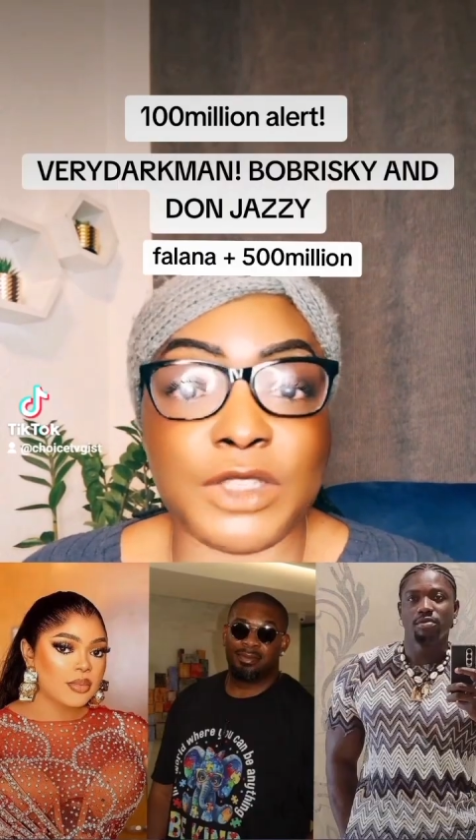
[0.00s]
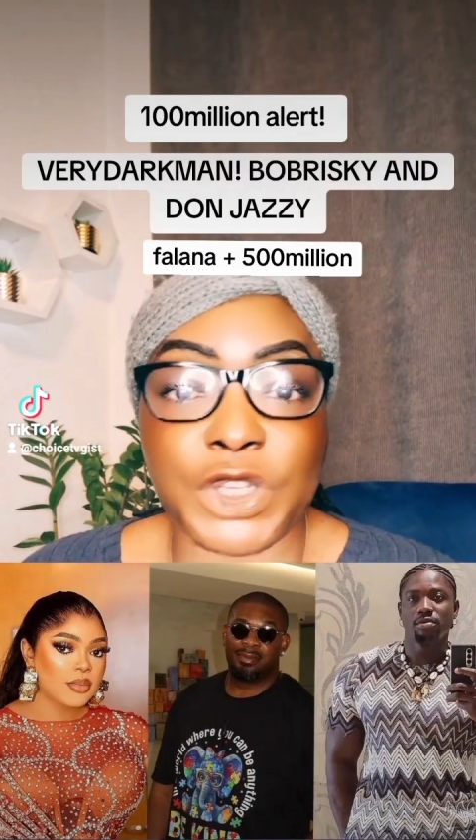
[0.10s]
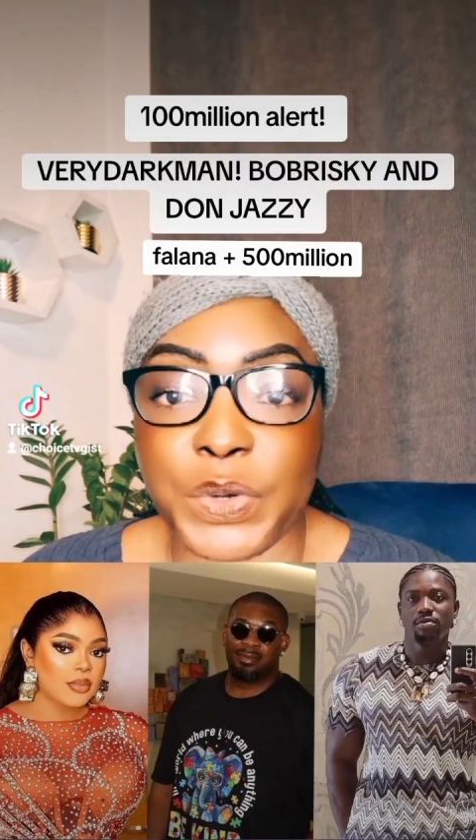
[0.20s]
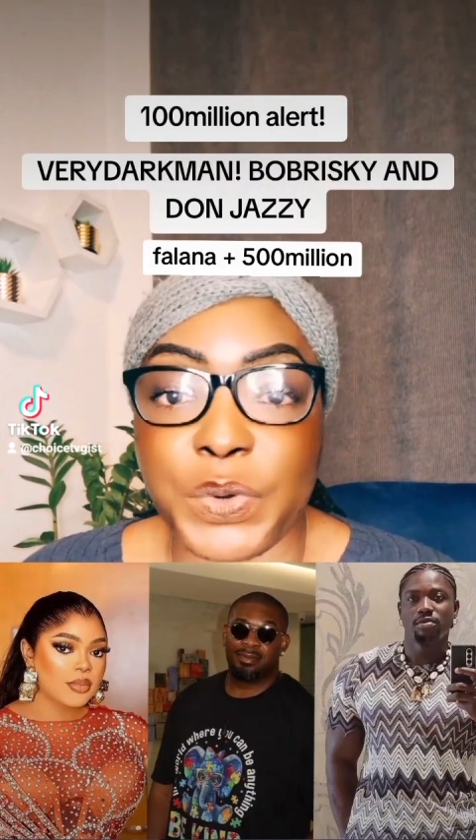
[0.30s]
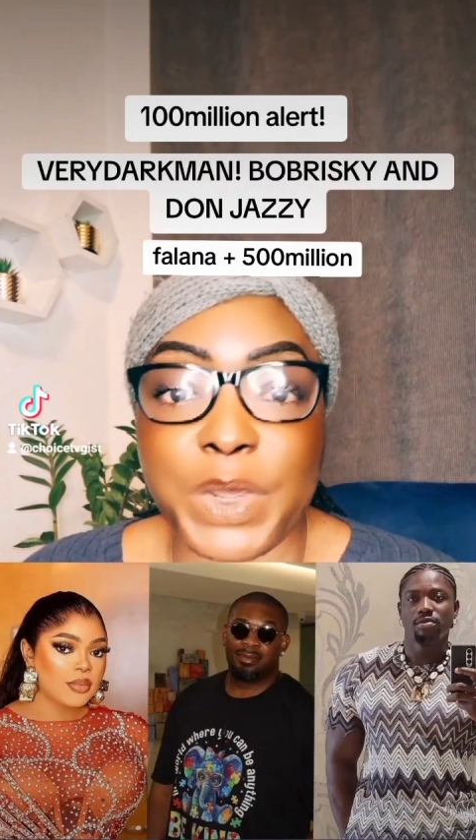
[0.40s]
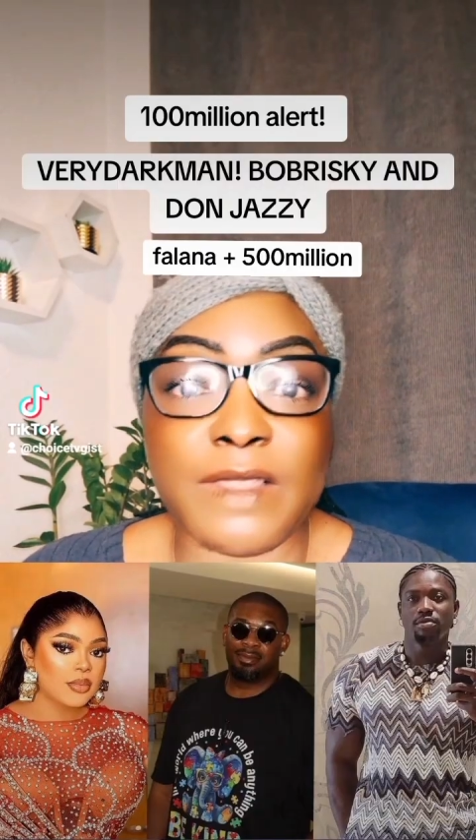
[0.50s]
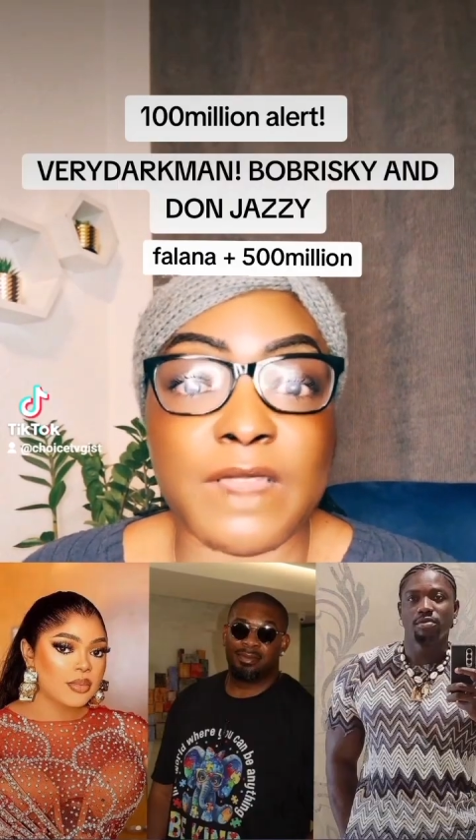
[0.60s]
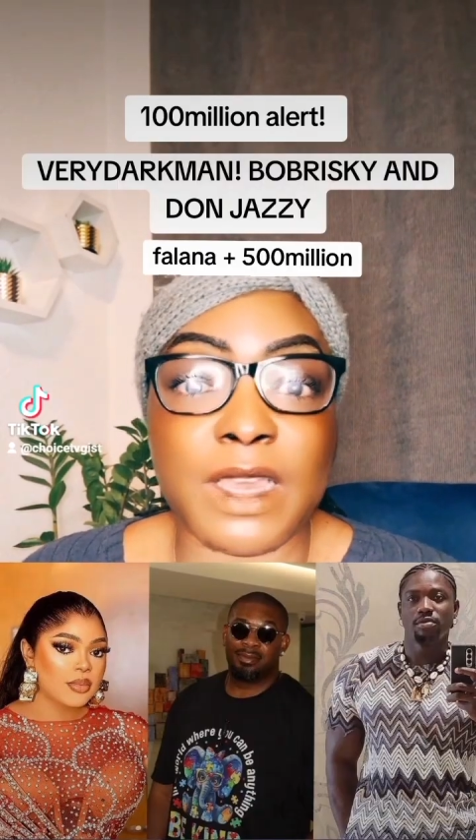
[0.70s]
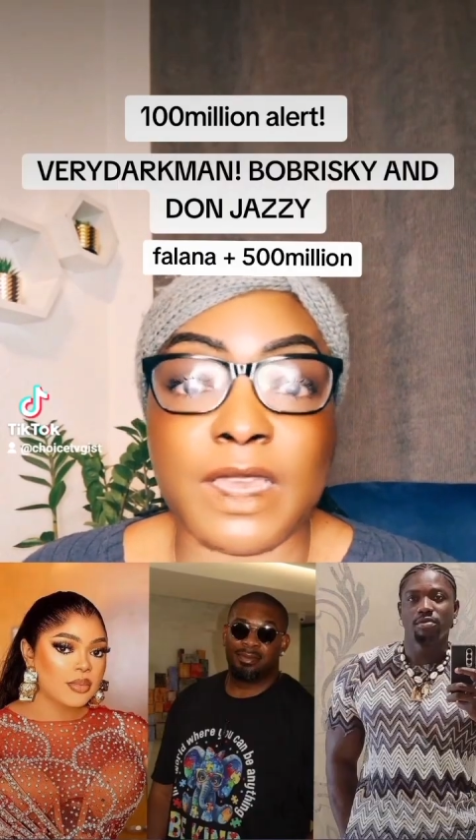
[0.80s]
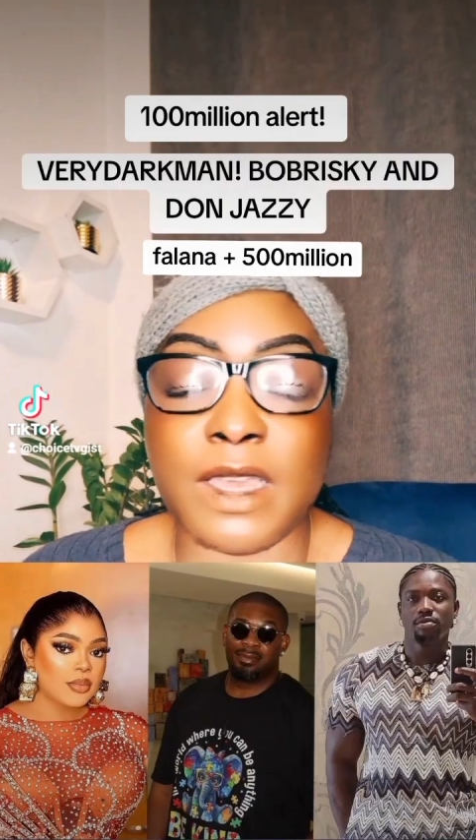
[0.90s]
you know, in
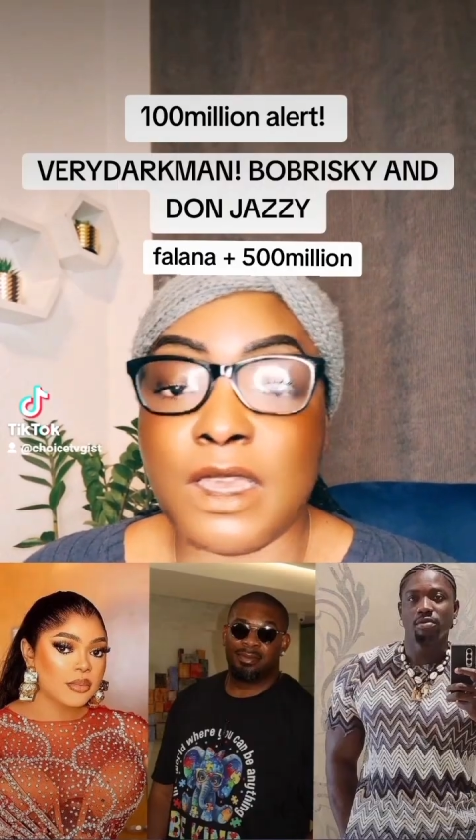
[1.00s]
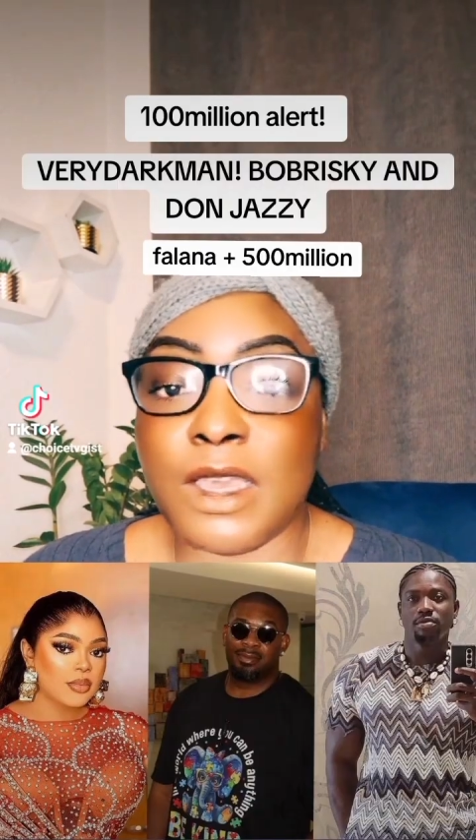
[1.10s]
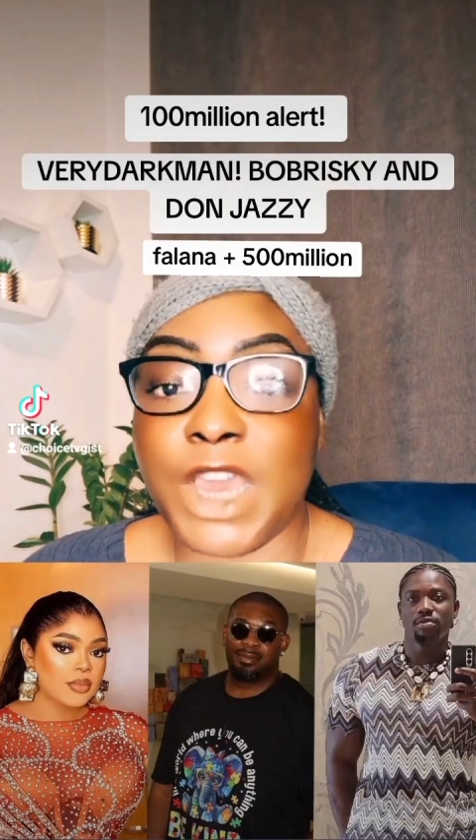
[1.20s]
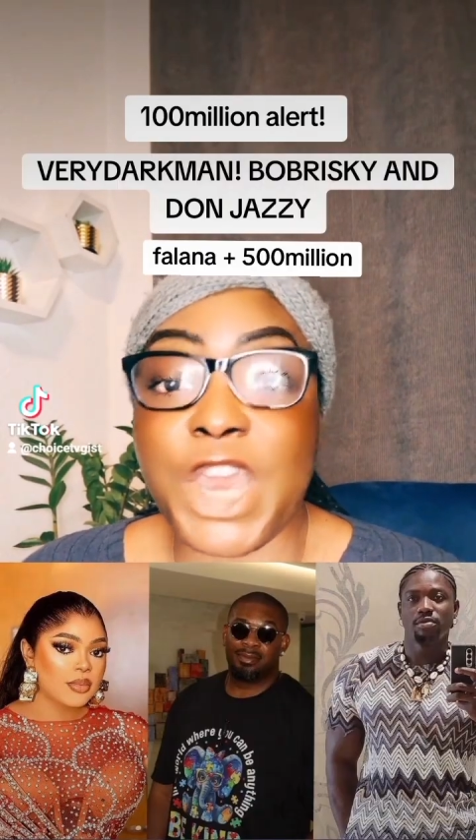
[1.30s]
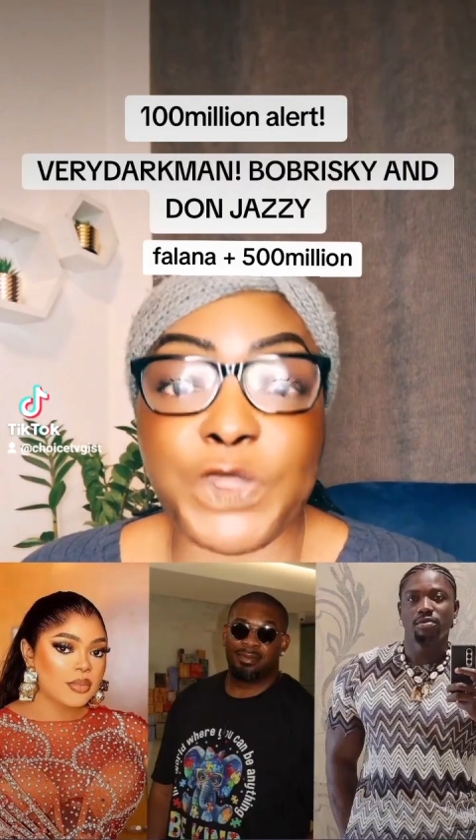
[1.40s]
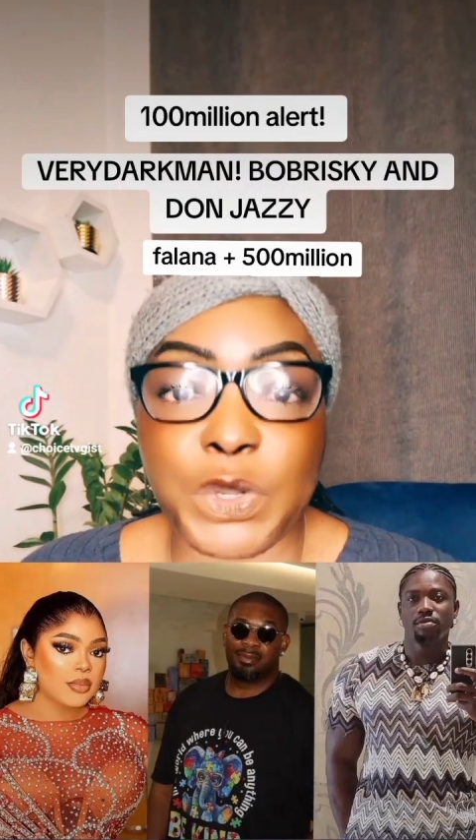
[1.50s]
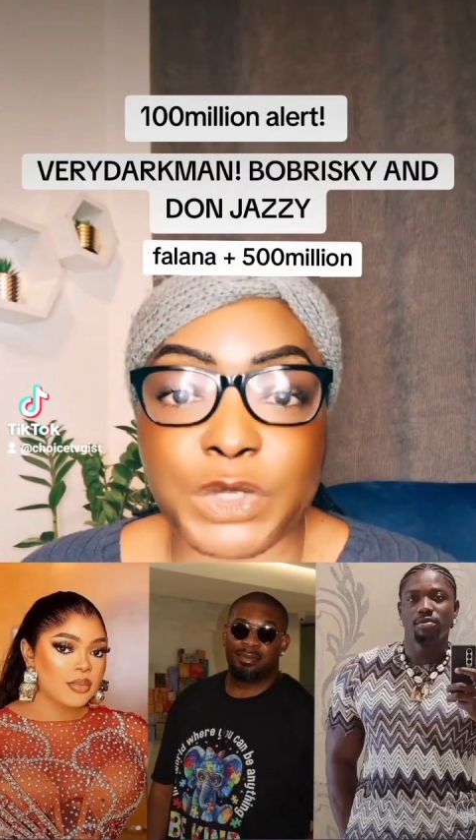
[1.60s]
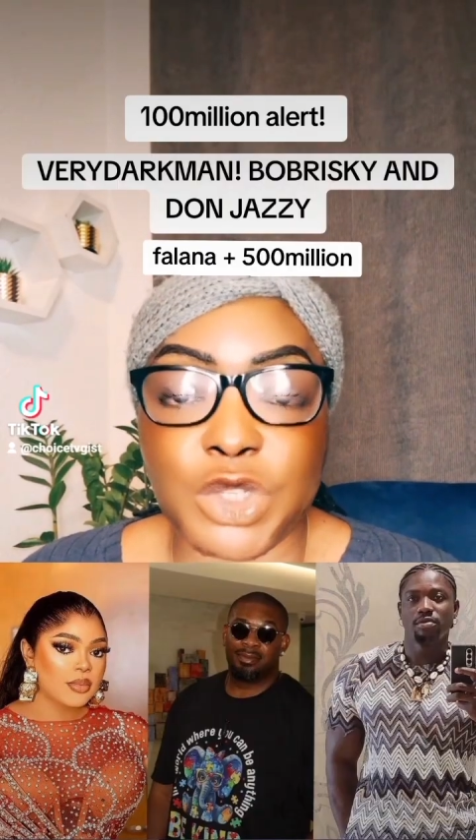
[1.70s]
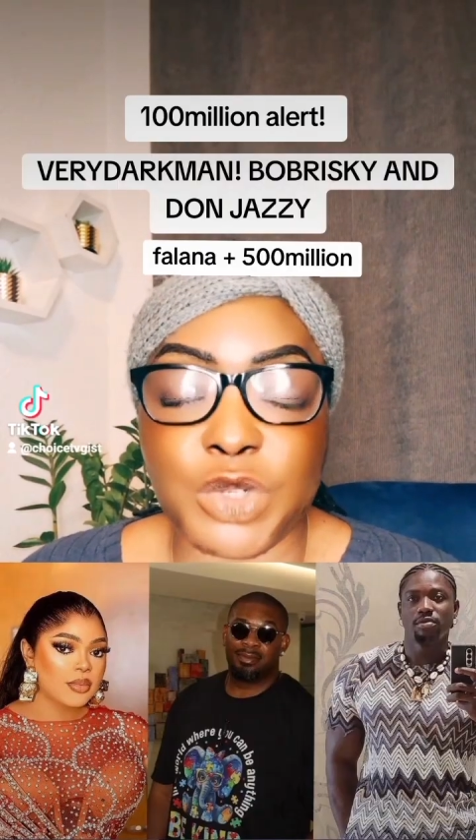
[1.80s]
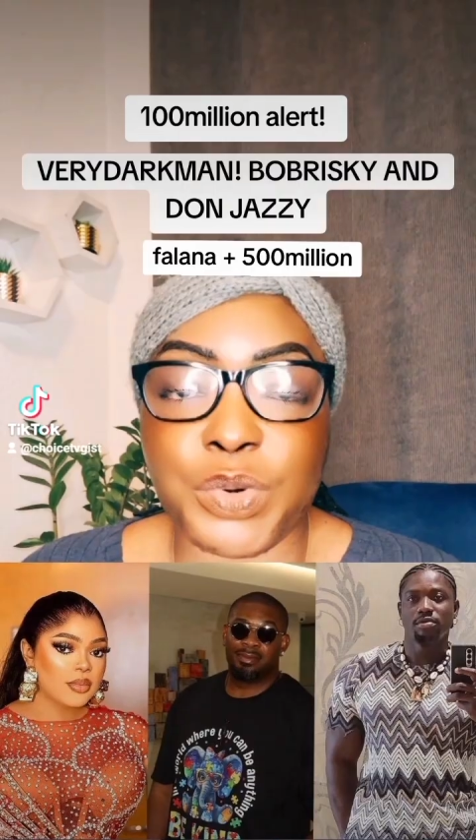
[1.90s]
the
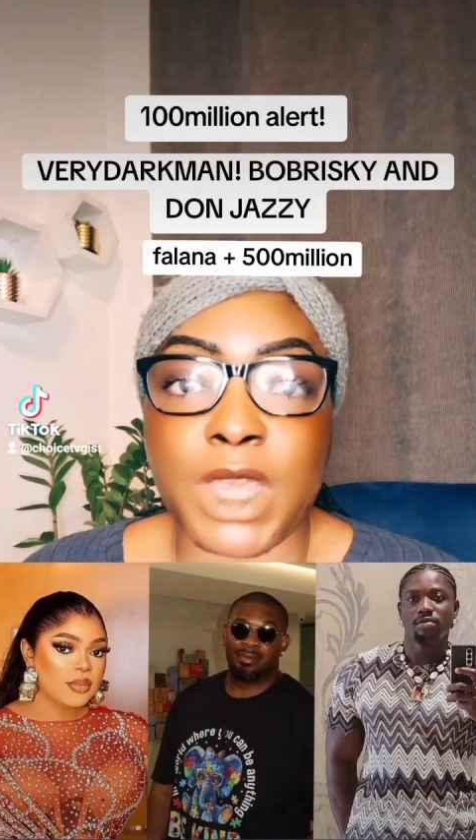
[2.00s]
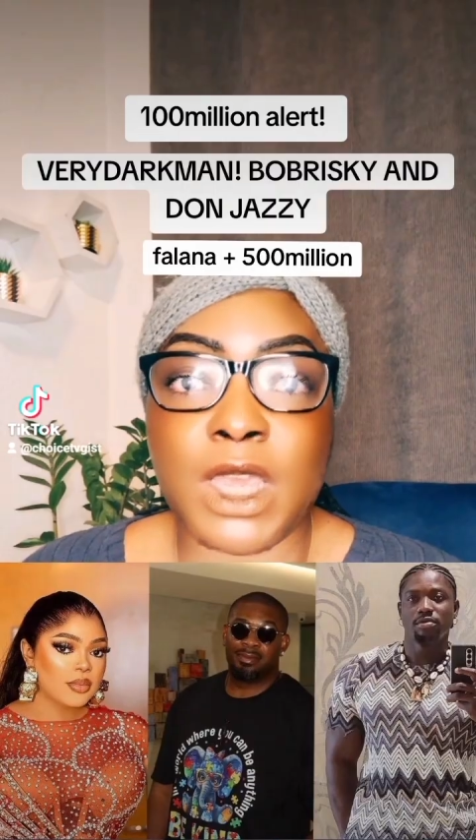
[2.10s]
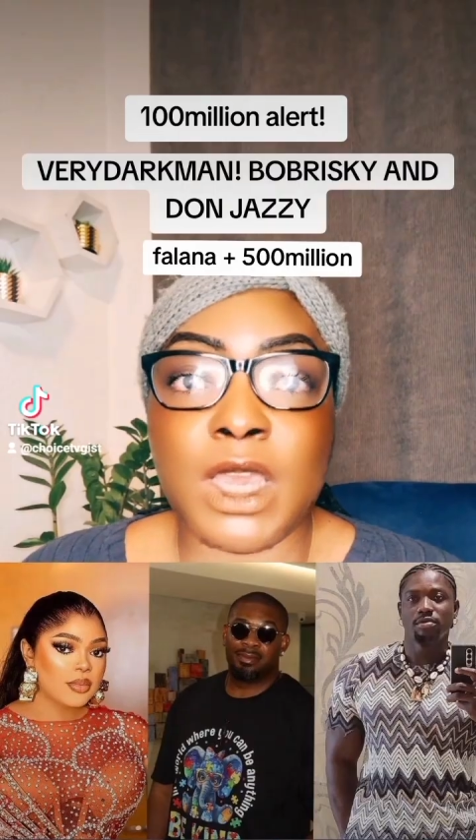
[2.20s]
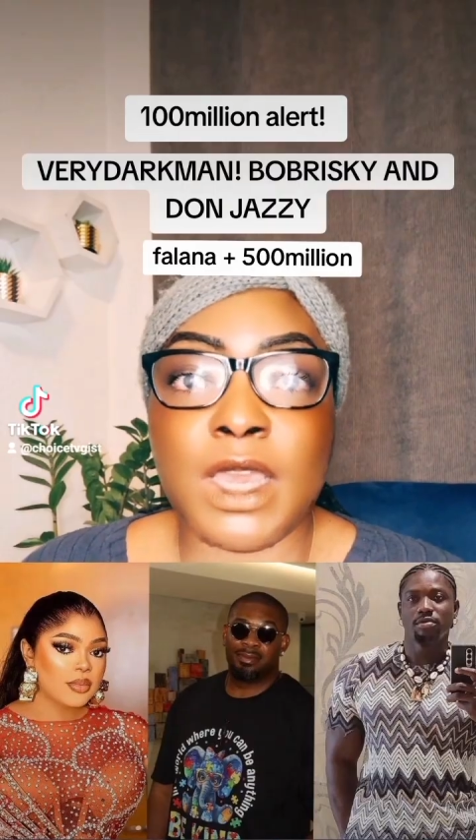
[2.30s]
industry